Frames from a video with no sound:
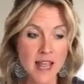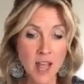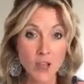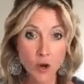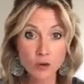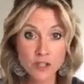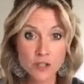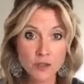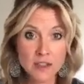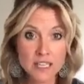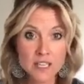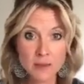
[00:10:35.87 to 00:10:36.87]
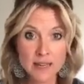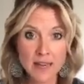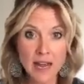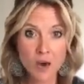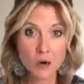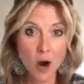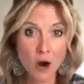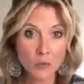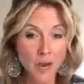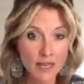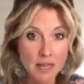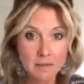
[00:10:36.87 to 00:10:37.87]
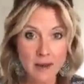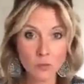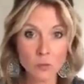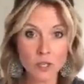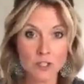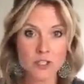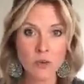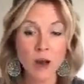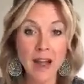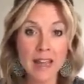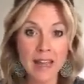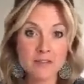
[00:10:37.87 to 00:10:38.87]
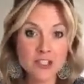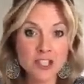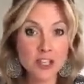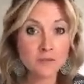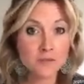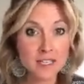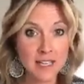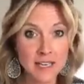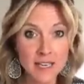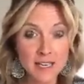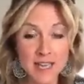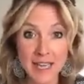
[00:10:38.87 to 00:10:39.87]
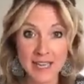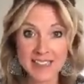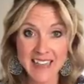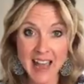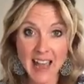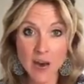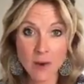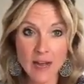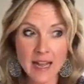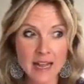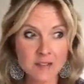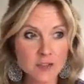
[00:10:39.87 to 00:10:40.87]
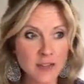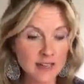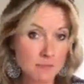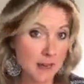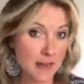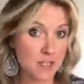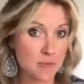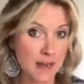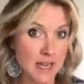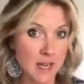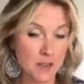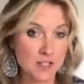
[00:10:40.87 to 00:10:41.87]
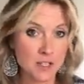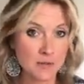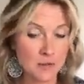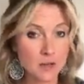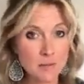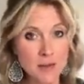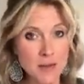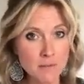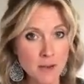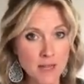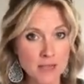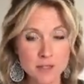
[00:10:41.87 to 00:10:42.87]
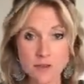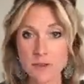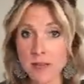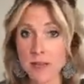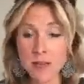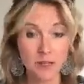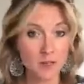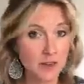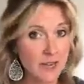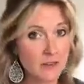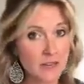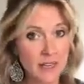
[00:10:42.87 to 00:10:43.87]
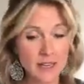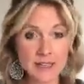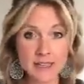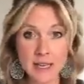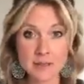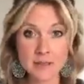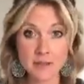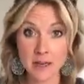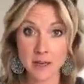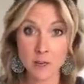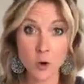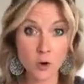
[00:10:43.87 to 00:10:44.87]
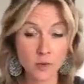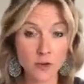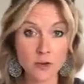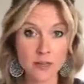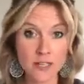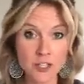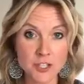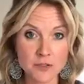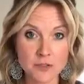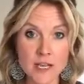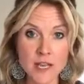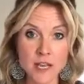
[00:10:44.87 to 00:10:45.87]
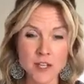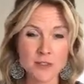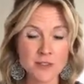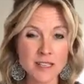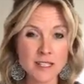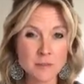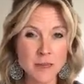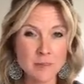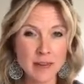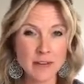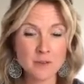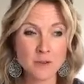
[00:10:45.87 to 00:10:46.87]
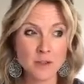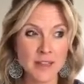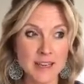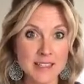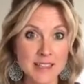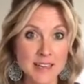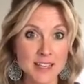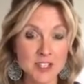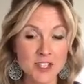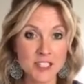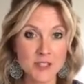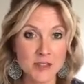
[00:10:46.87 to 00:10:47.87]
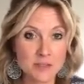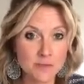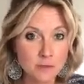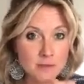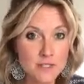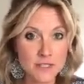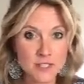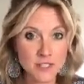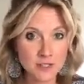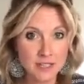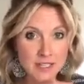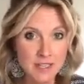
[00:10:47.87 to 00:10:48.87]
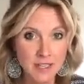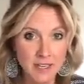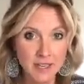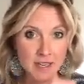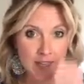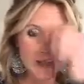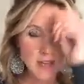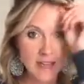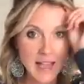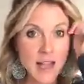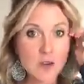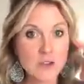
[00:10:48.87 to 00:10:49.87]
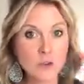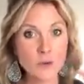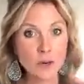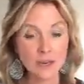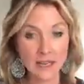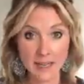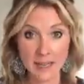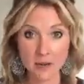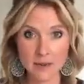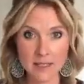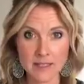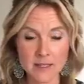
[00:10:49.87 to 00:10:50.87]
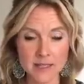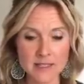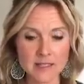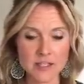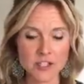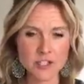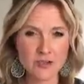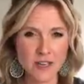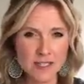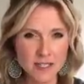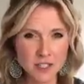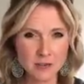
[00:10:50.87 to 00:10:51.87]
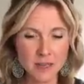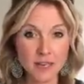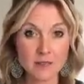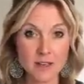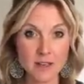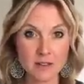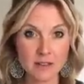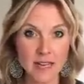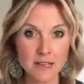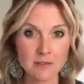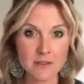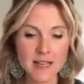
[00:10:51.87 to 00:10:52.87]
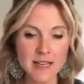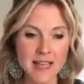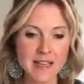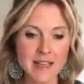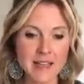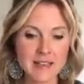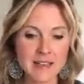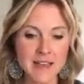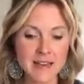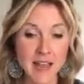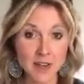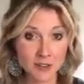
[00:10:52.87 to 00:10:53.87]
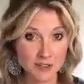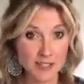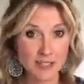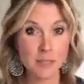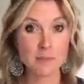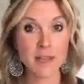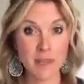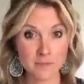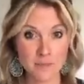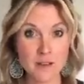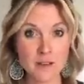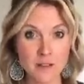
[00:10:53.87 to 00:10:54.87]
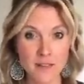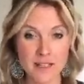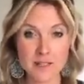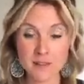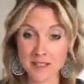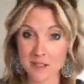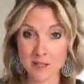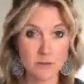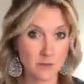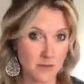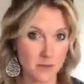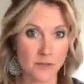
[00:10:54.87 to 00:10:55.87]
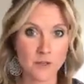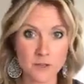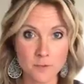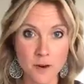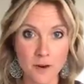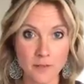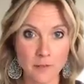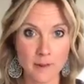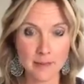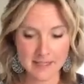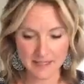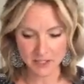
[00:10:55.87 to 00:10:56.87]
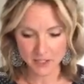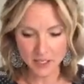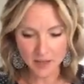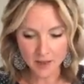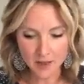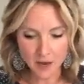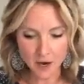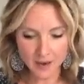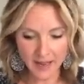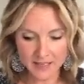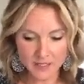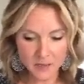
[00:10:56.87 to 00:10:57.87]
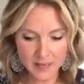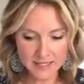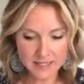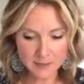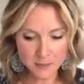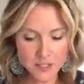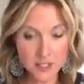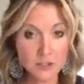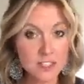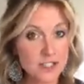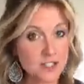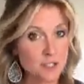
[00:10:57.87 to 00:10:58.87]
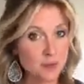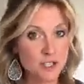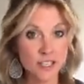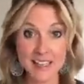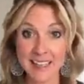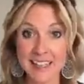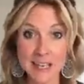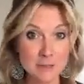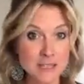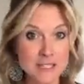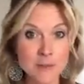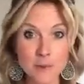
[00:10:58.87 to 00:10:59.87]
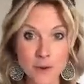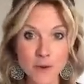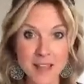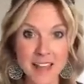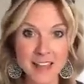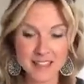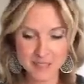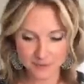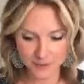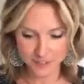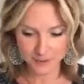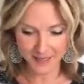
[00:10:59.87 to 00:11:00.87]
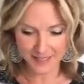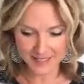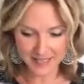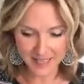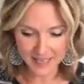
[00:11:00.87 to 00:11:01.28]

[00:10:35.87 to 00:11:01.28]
Those two things right now are rocking my world. So I have shifted into how I have tried to manage my health. So if you're menopausal, you're having any types of hormonal issues, you need to be mindful that it's not just the foods that you're eating and how you're working out. It's the stress that you have in your life and how you're sleeping and all that. So that's also another huge part of my message. Okay, so that's number 2 is I just want you to keep it simple, hit it to first base.